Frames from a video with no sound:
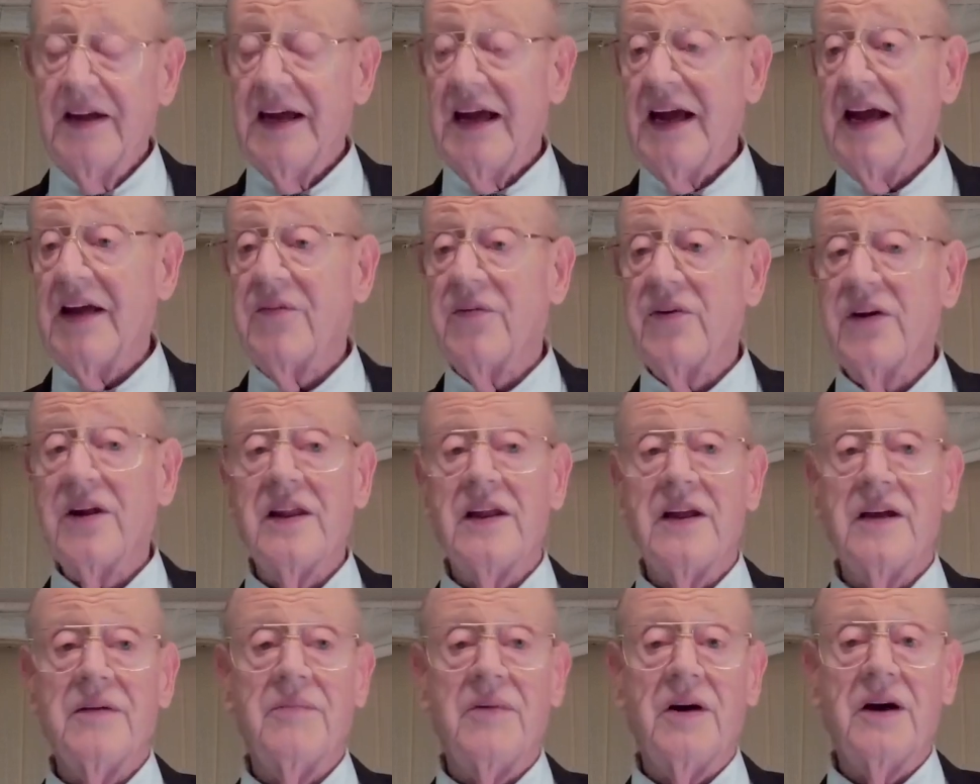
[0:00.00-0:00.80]
and
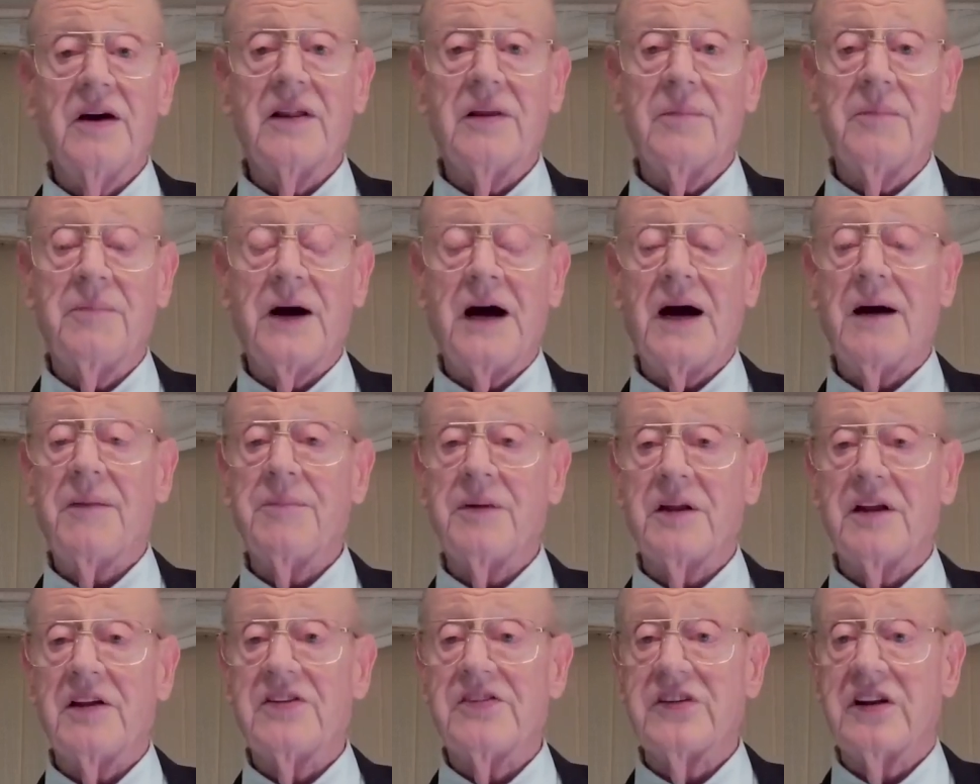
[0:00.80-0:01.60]
really among the
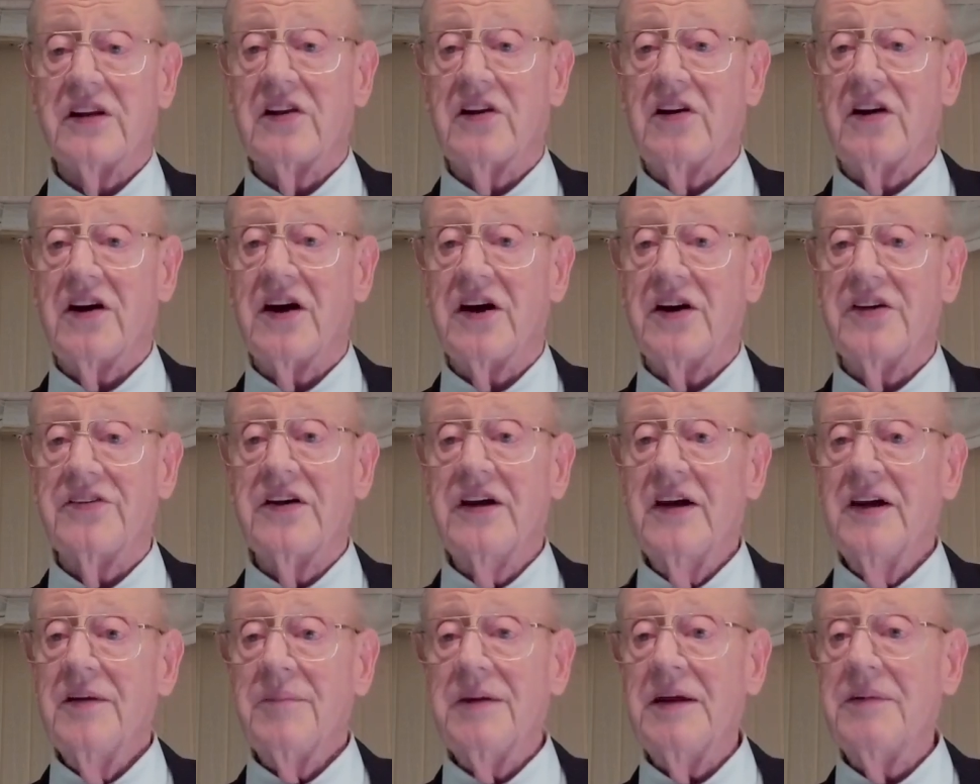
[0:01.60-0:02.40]
populace at large,
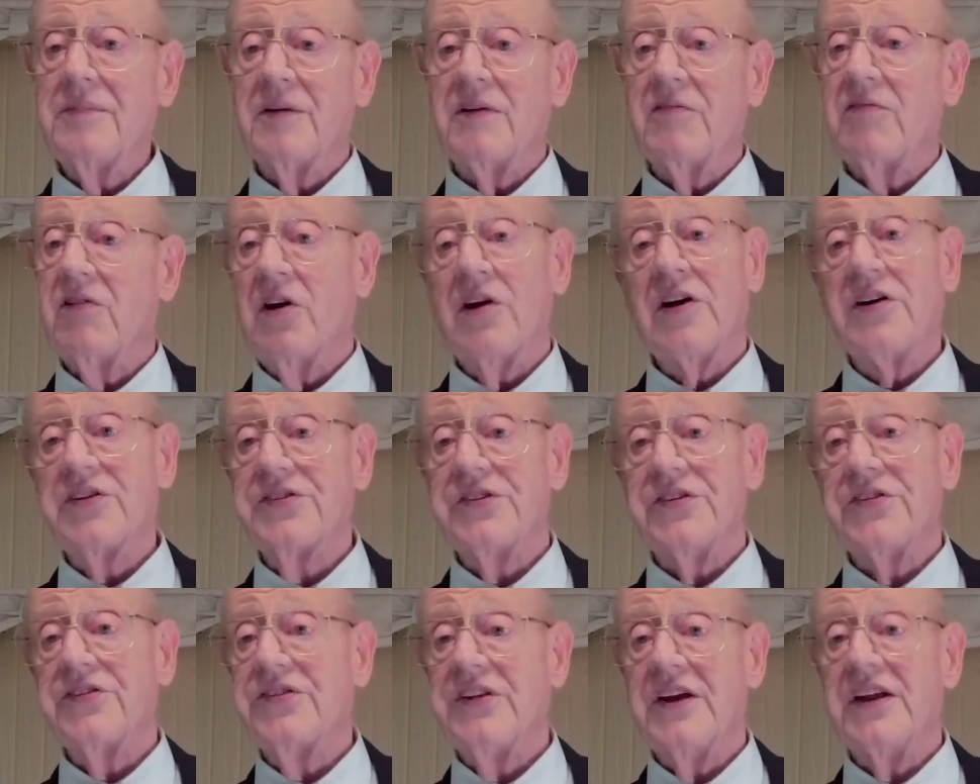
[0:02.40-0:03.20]
people have lost
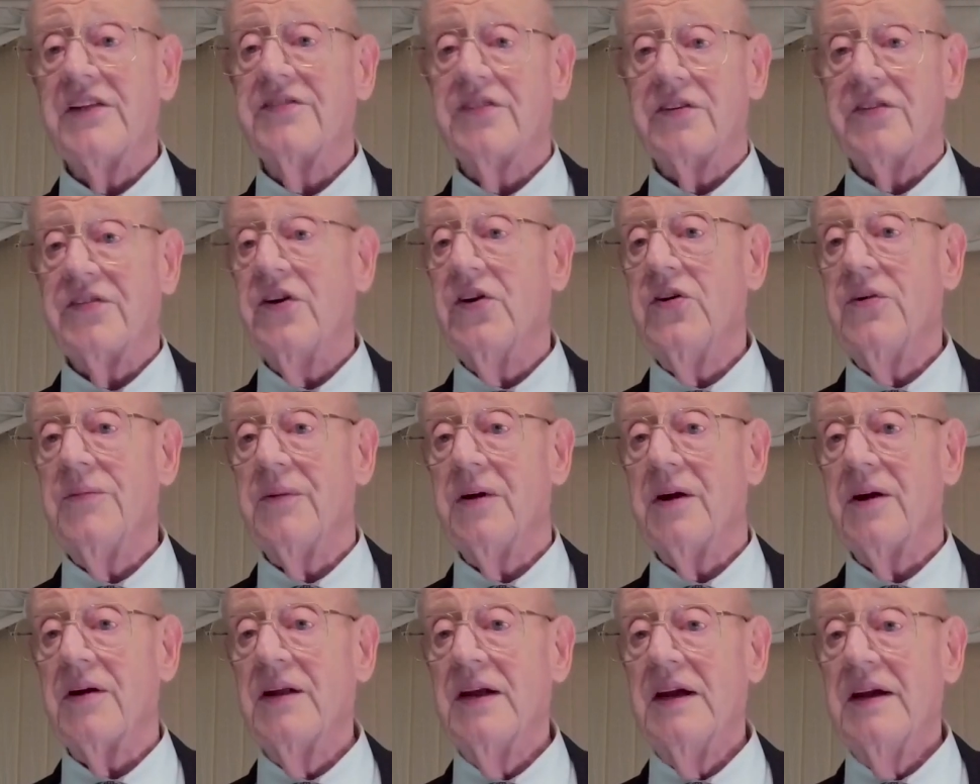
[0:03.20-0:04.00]
their sense of
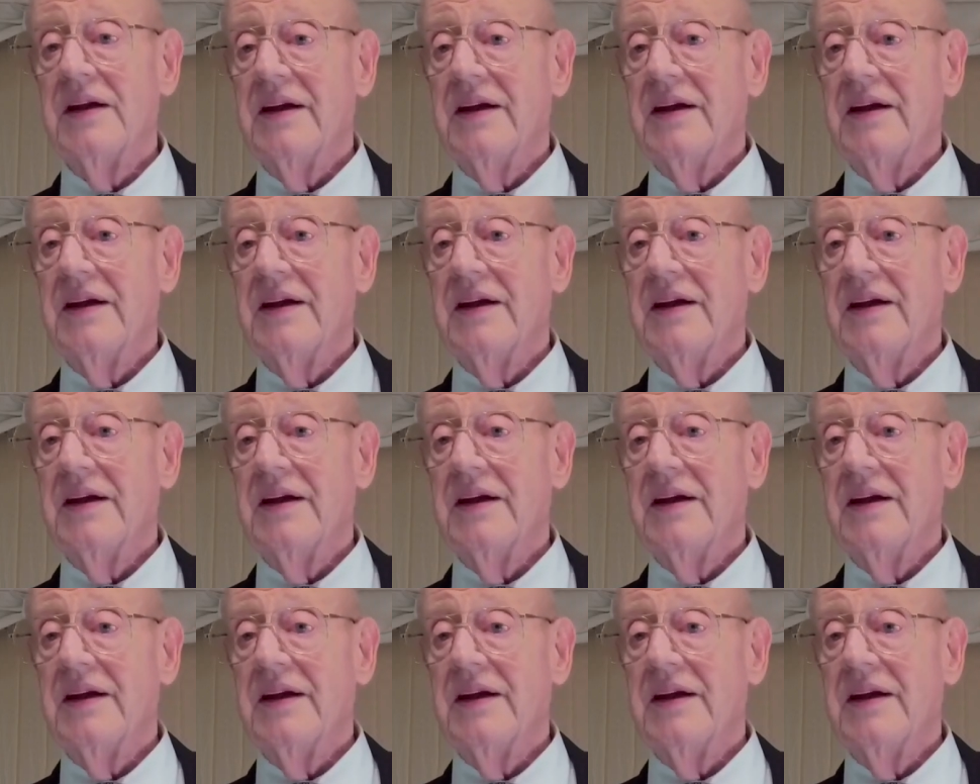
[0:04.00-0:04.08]
humor.